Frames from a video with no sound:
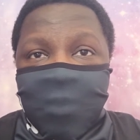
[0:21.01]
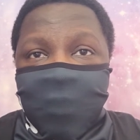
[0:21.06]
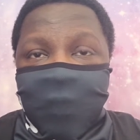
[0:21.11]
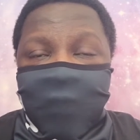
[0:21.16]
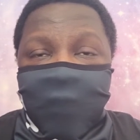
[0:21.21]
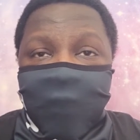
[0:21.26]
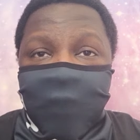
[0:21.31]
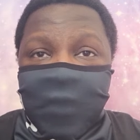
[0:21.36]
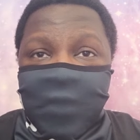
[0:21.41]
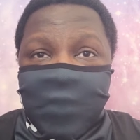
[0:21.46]

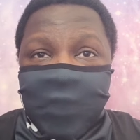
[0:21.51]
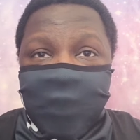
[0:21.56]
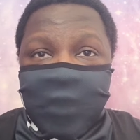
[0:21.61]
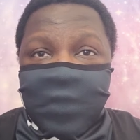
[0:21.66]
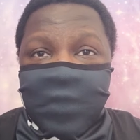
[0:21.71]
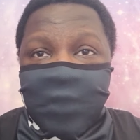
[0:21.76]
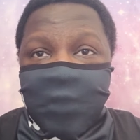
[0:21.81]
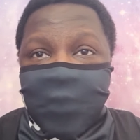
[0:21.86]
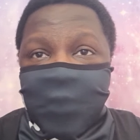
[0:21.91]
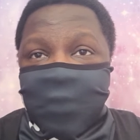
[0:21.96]
Before
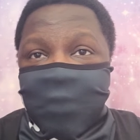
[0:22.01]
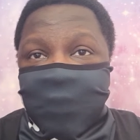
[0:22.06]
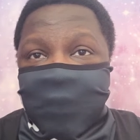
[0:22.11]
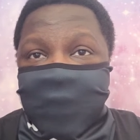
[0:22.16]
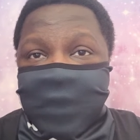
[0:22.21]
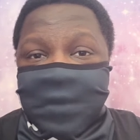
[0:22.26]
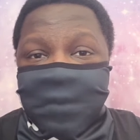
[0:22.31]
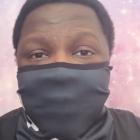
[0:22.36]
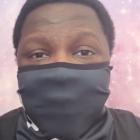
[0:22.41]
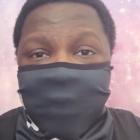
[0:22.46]
Jason was
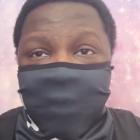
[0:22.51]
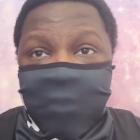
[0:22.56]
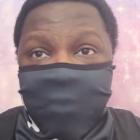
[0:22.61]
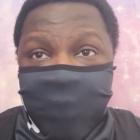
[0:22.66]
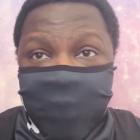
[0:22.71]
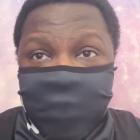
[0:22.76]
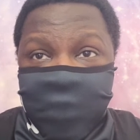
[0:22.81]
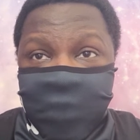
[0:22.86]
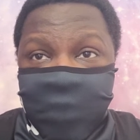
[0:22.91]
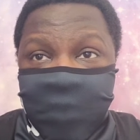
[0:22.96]
blessed by the
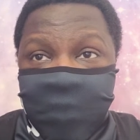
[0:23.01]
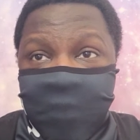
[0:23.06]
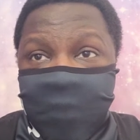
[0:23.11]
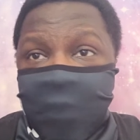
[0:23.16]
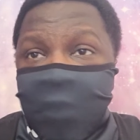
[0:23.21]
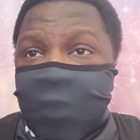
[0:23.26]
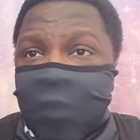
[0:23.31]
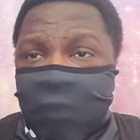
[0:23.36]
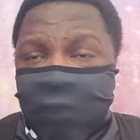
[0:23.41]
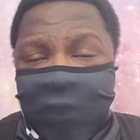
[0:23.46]
bishop,
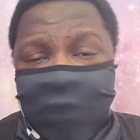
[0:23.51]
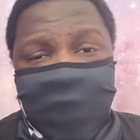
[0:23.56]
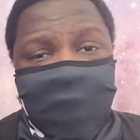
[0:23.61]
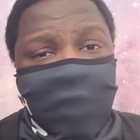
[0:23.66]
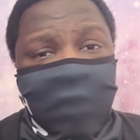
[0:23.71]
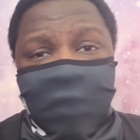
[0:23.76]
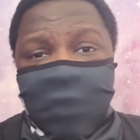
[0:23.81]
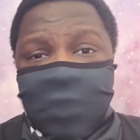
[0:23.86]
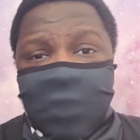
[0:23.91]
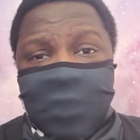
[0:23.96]

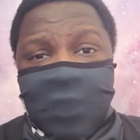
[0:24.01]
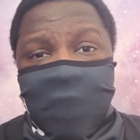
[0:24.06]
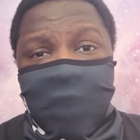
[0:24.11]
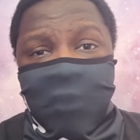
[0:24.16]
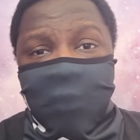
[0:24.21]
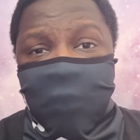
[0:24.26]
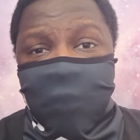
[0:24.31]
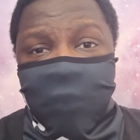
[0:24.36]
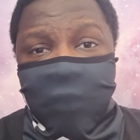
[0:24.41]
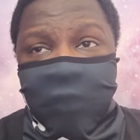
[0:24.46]
reality
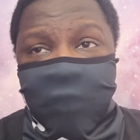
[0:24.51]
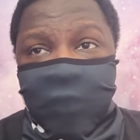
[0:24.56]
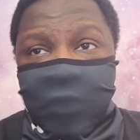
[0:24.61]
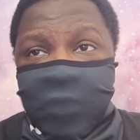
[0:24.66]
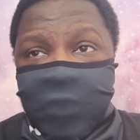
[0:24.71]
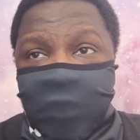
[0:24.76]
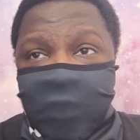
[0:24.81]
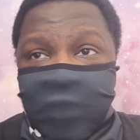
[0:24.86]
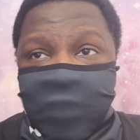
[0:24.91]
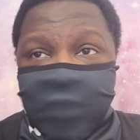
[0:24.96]
stopped moving for
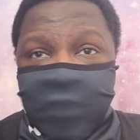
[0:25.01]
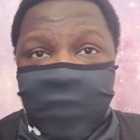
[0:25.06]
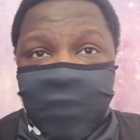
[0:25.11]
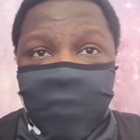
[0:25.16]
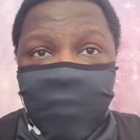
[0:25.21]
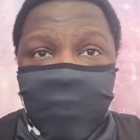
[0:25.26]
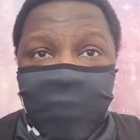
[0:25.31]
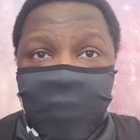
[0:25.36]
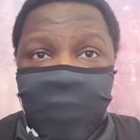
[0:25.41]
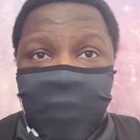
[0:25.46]
Jason.